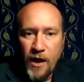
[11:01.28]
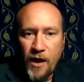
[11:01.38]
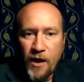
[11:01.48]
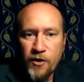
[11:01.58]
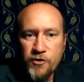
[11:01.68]

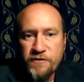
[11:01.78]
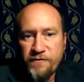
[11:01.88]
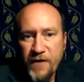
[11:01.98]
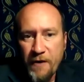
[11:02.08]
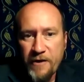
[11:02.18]

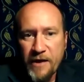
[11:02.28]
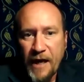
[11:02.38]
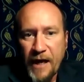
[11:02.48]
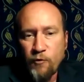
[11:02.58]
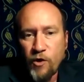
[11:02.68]
Luciferic
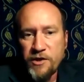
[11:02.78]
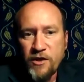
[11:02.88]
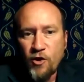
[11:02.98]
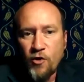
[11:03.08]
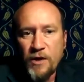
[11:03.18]
and what he
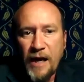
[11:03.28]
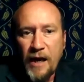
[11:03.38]
called